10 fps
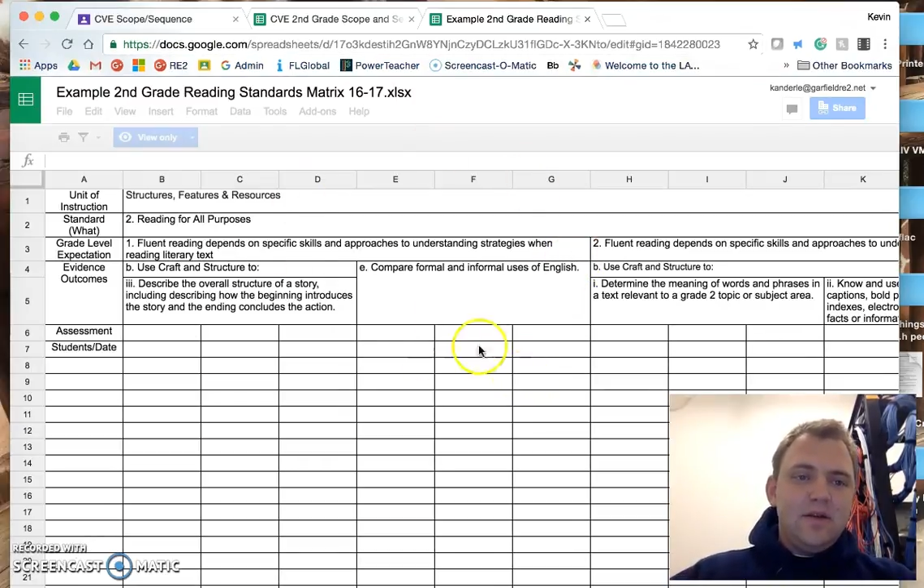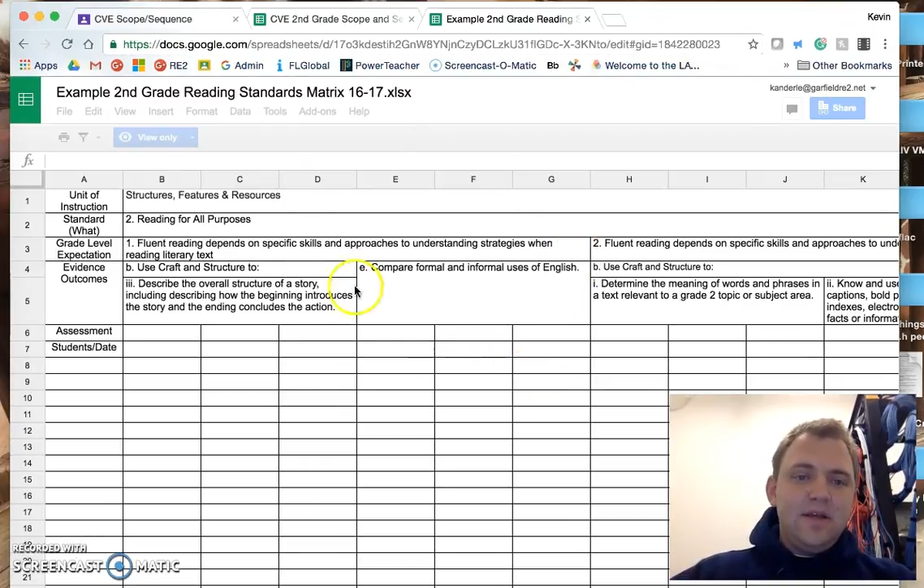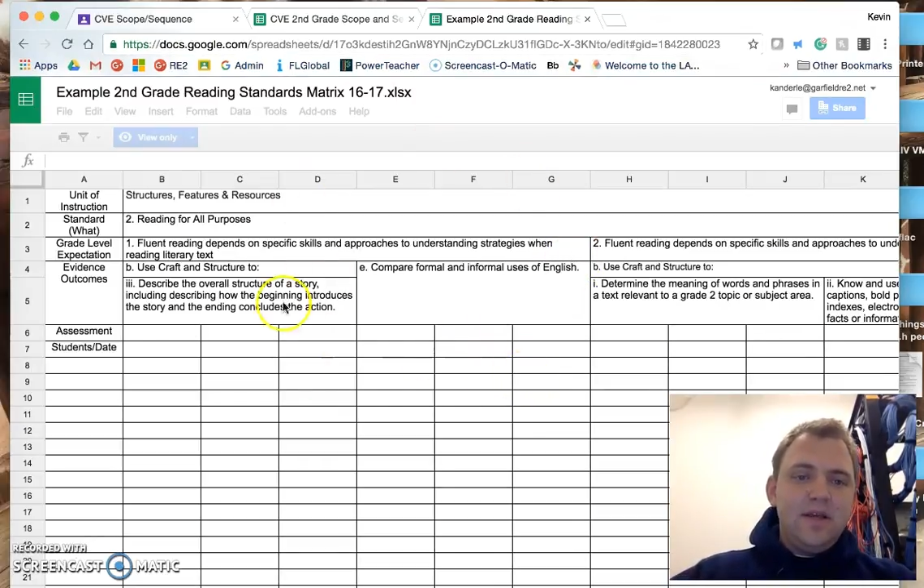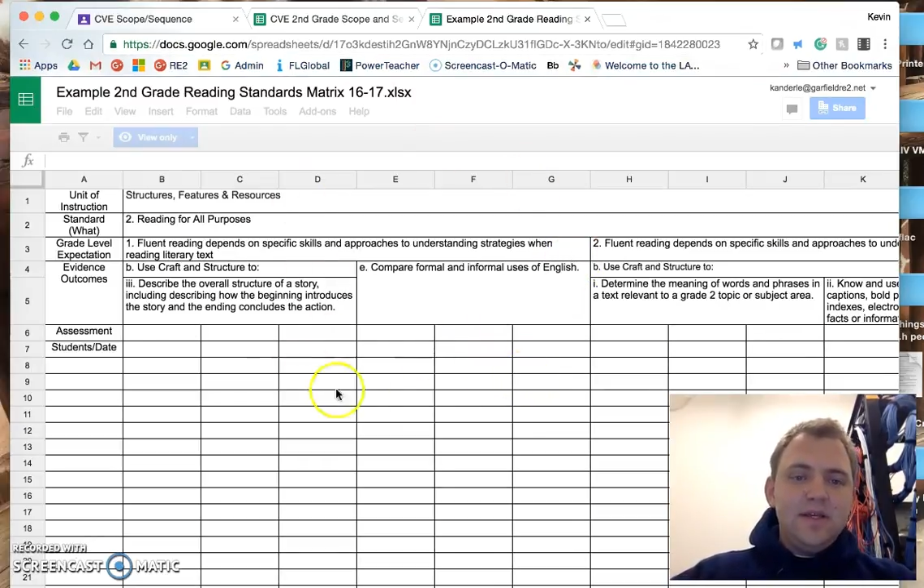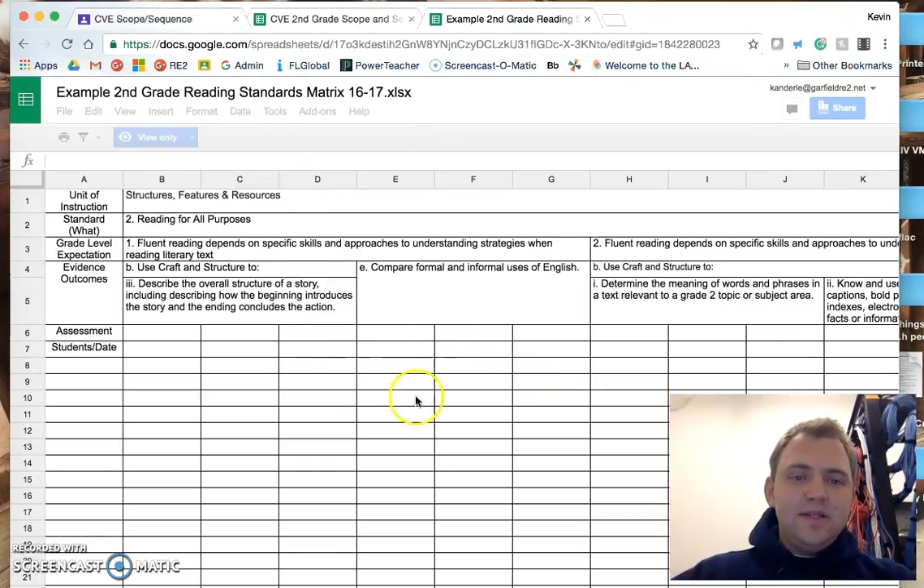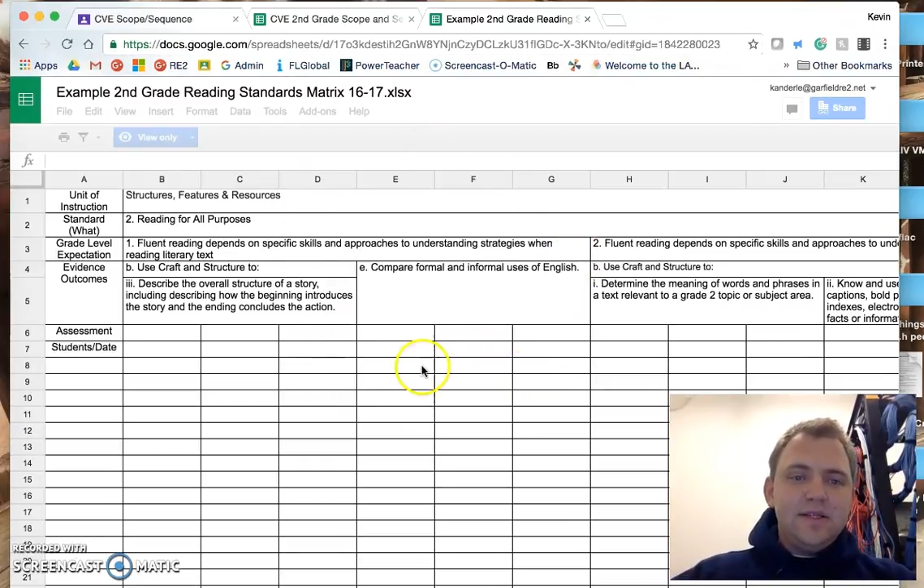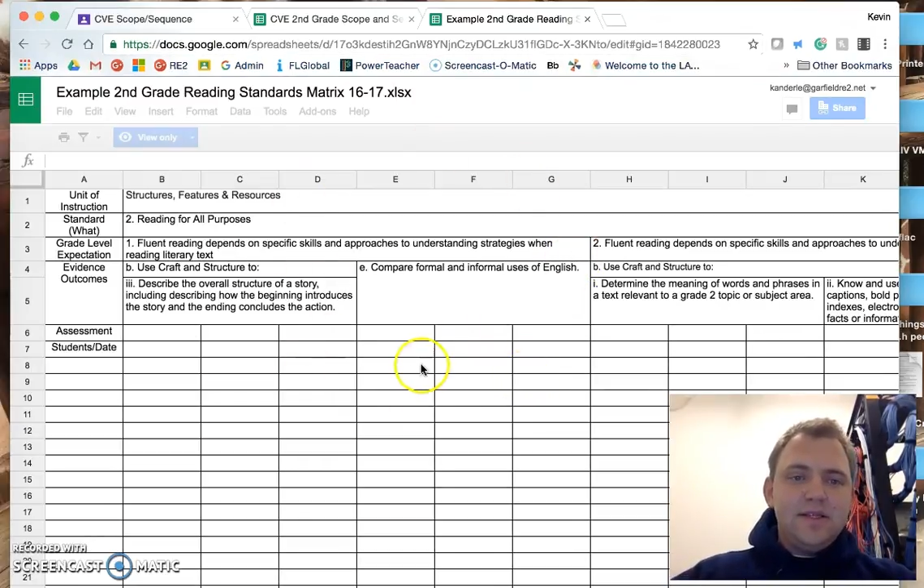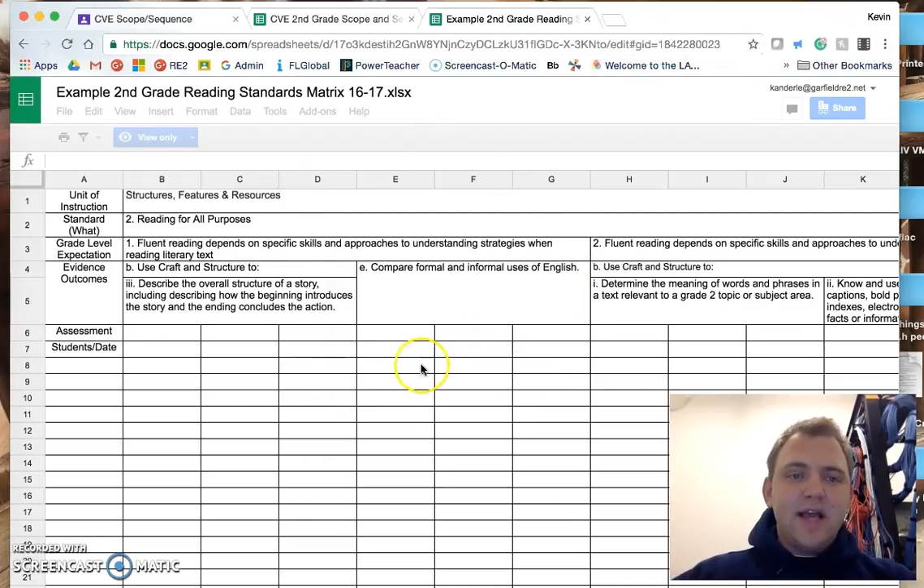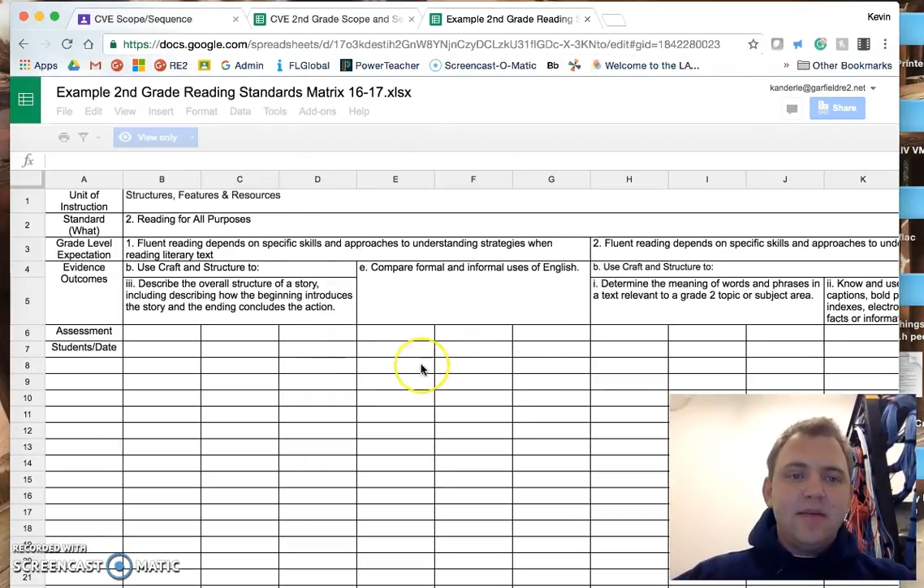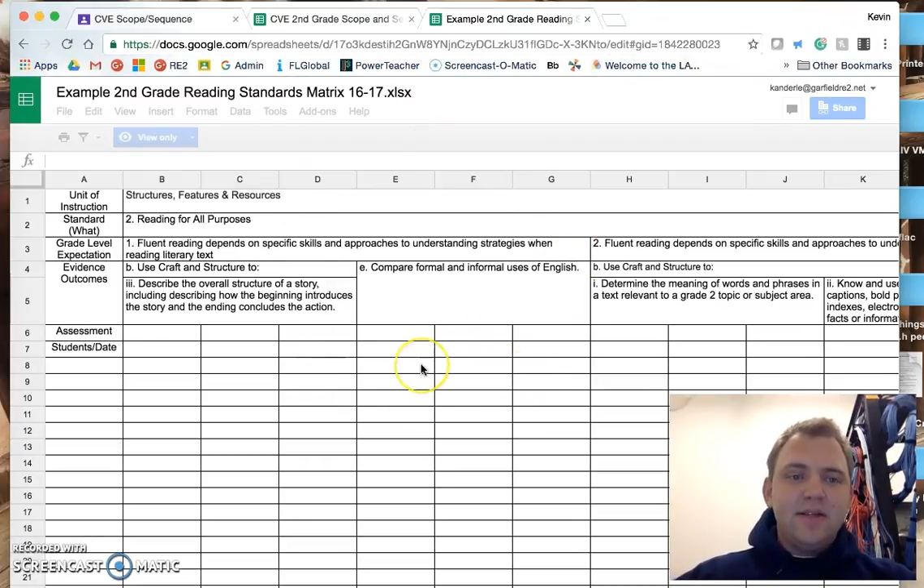these
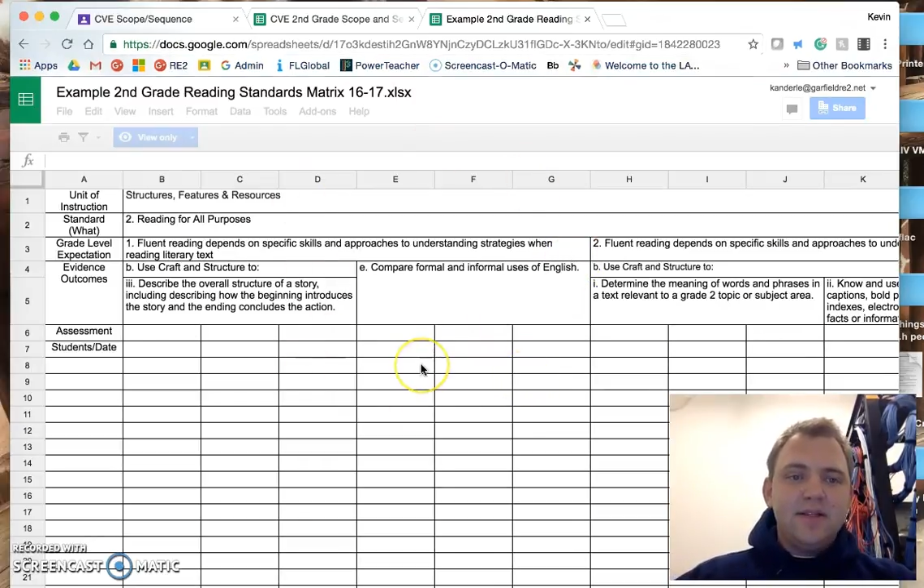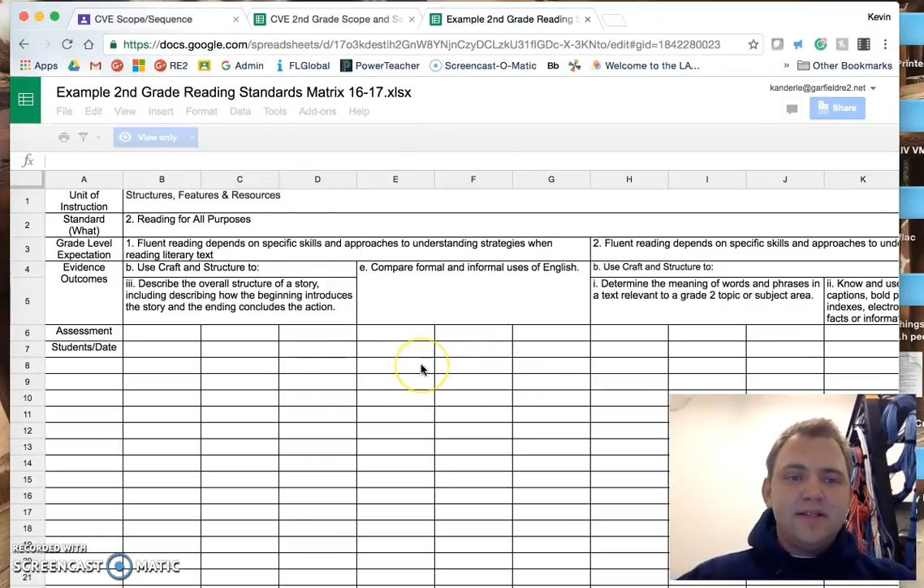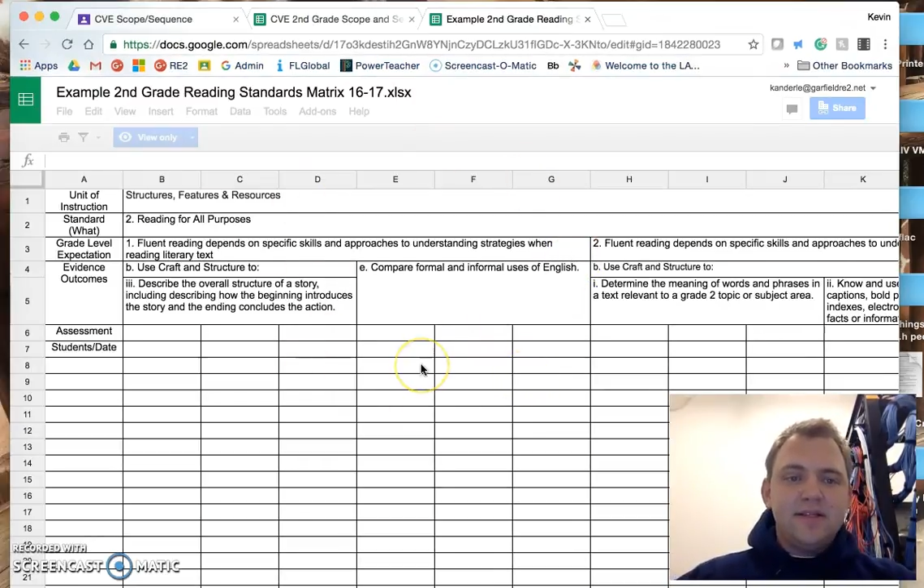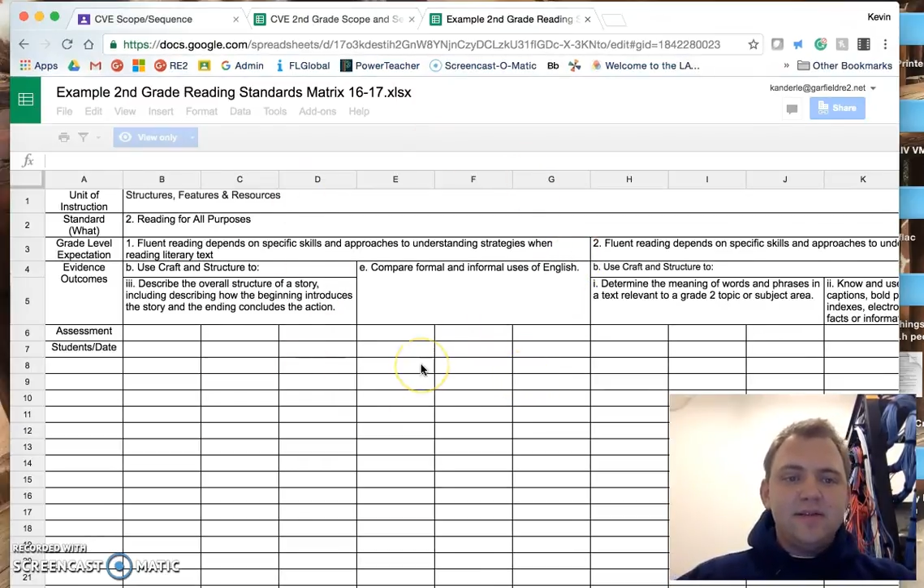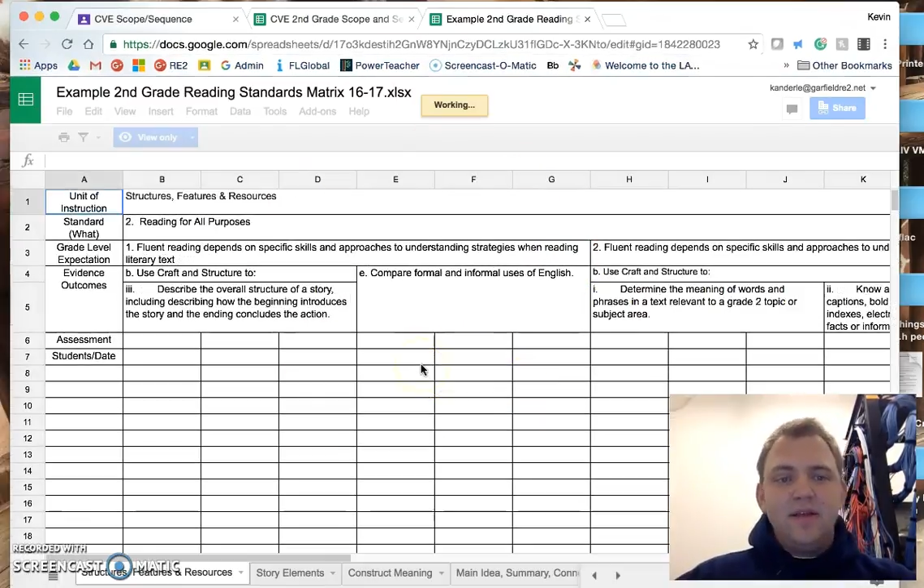documents